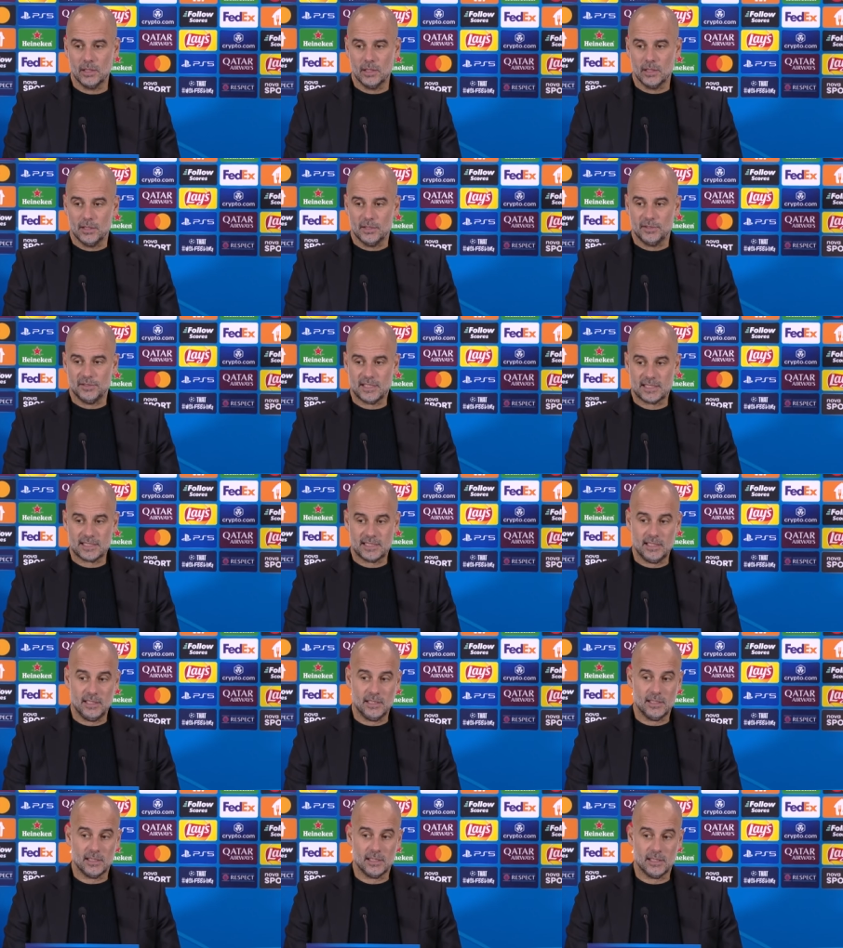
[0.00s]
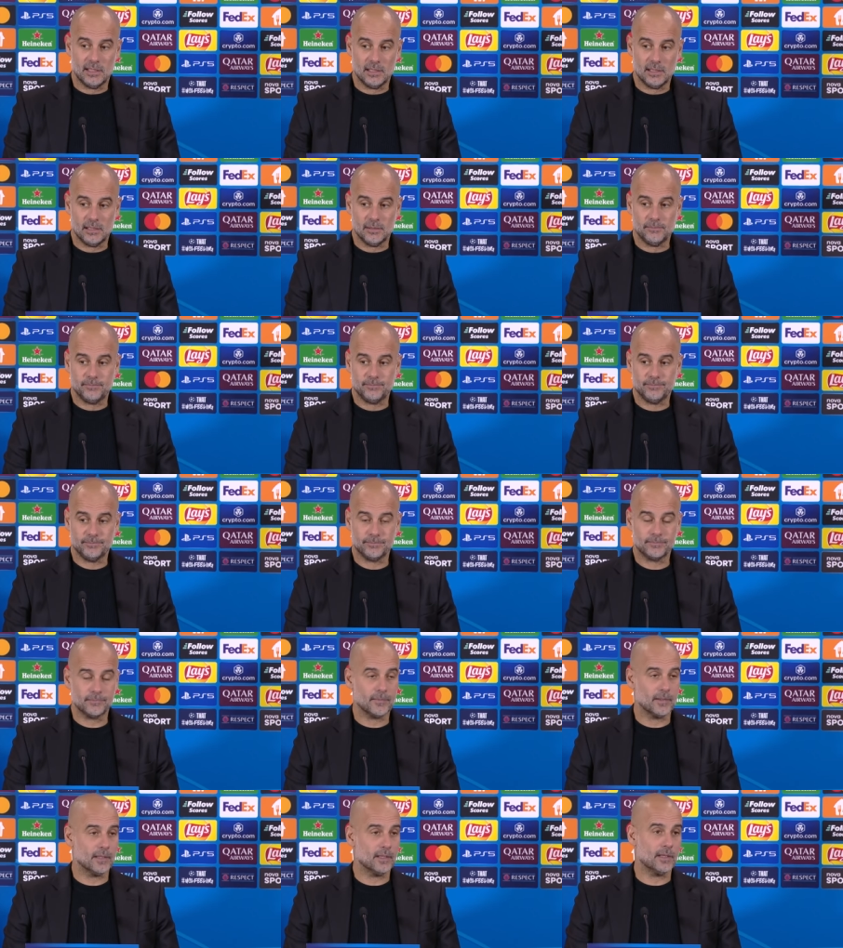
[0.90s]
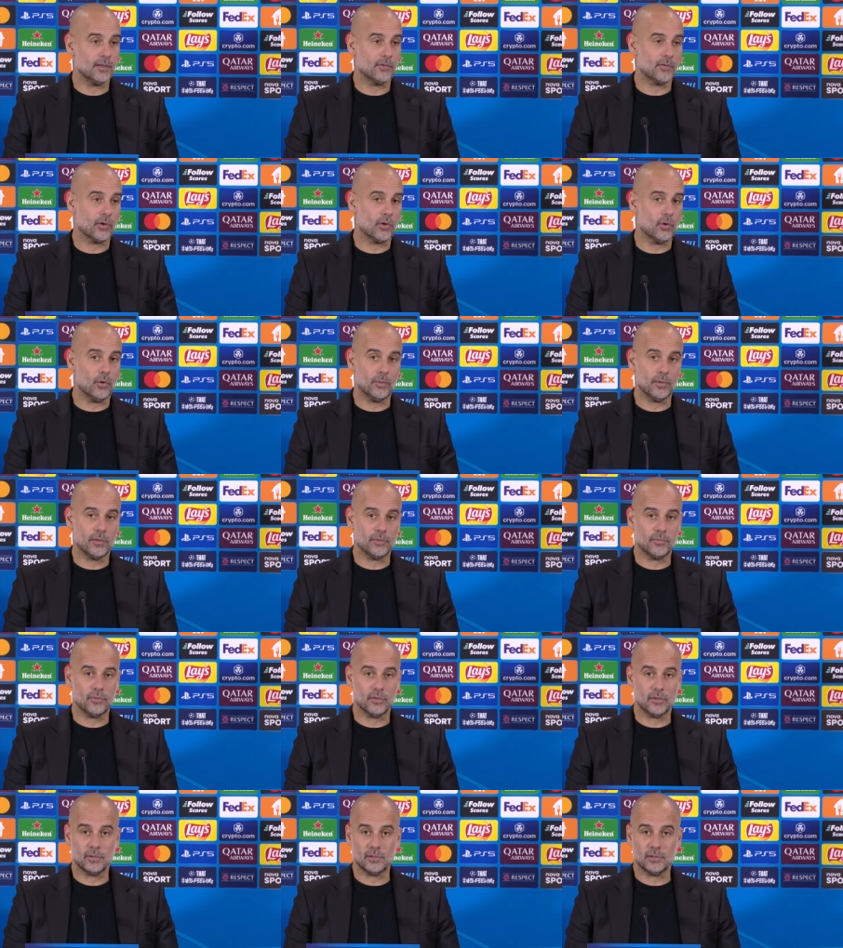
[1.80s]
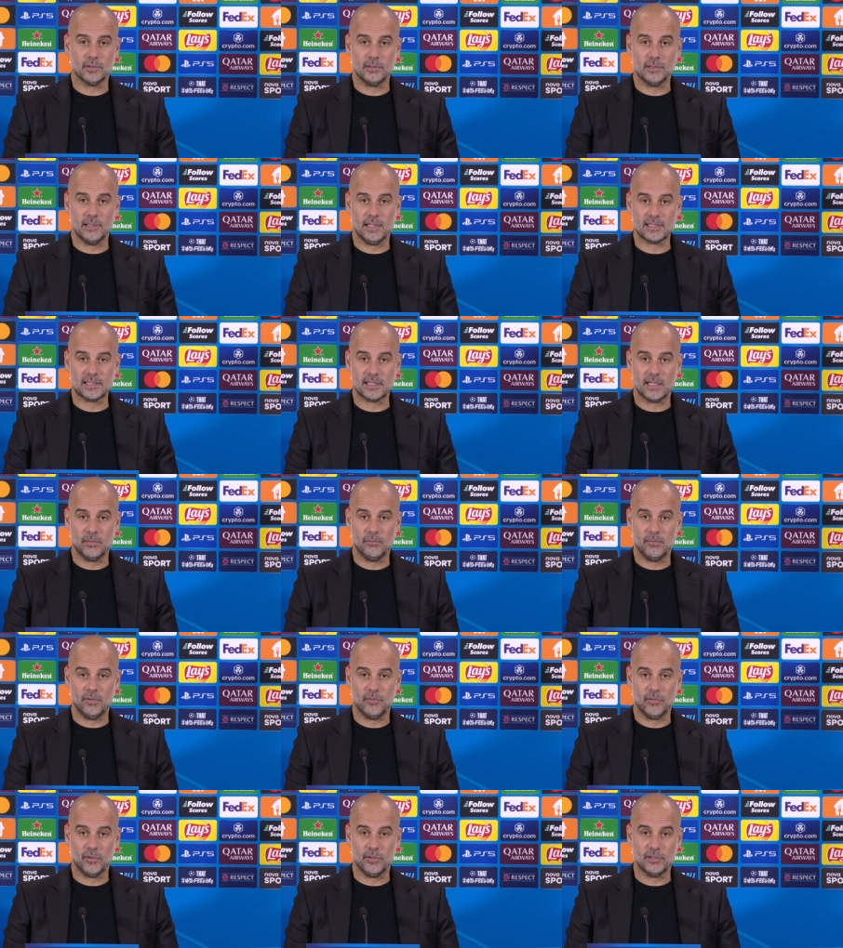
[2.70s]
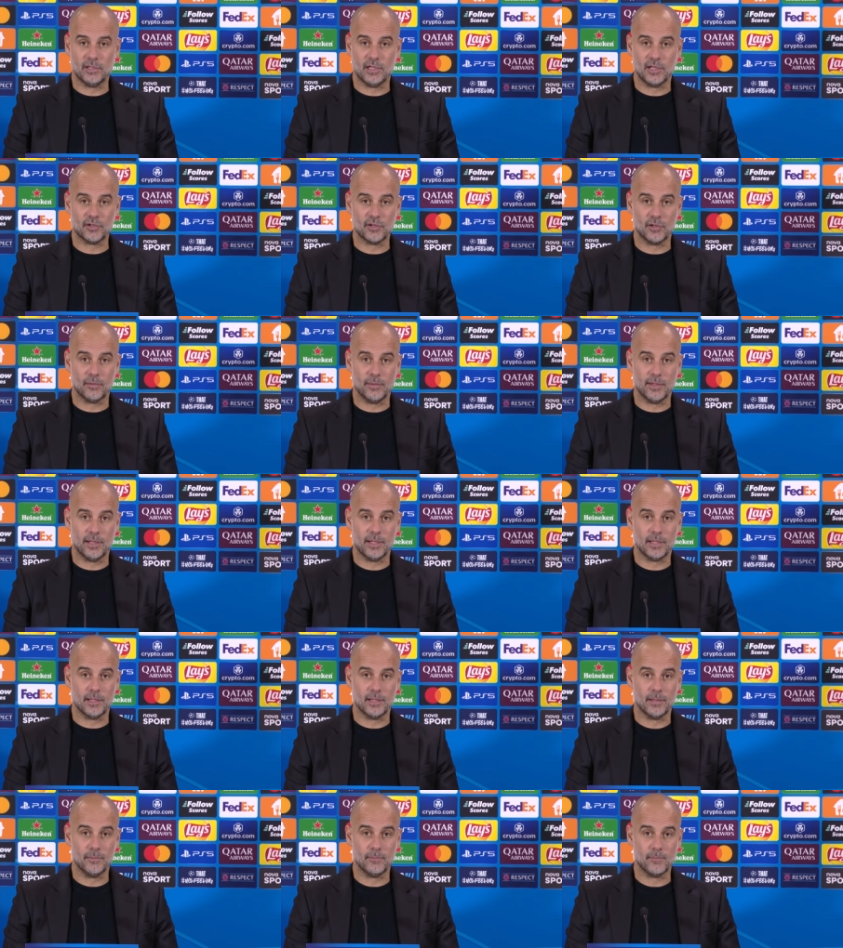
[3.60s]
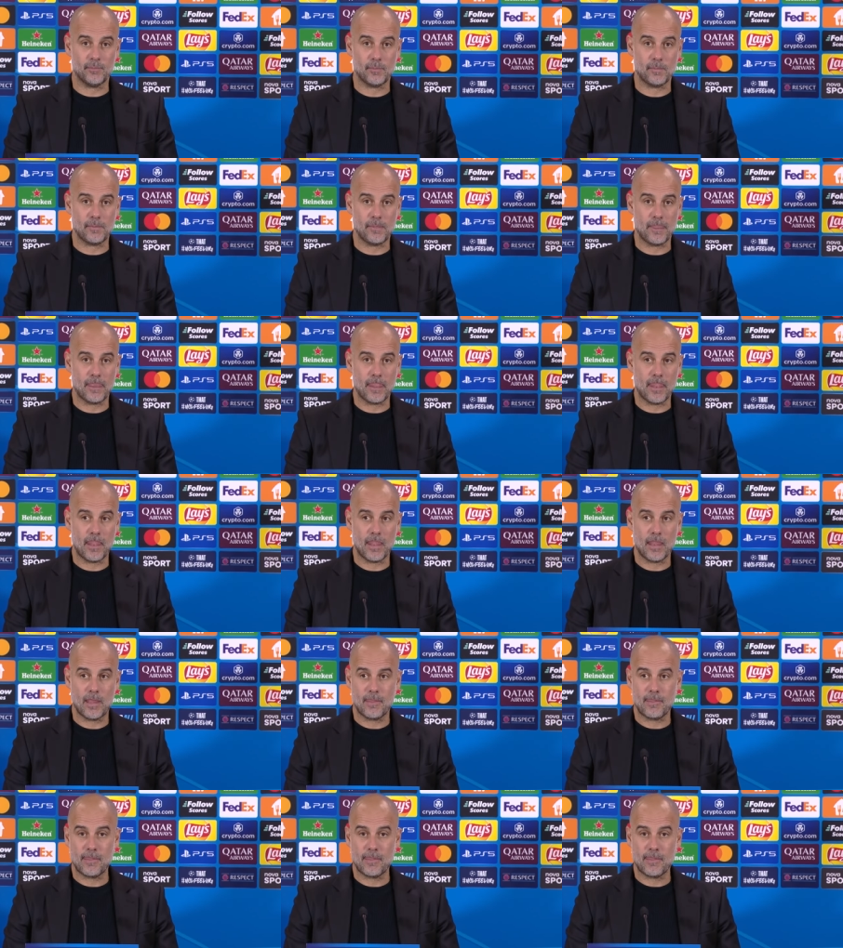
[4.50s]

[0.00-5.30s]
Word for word: just dinner and and recover for last game before international break. Martin?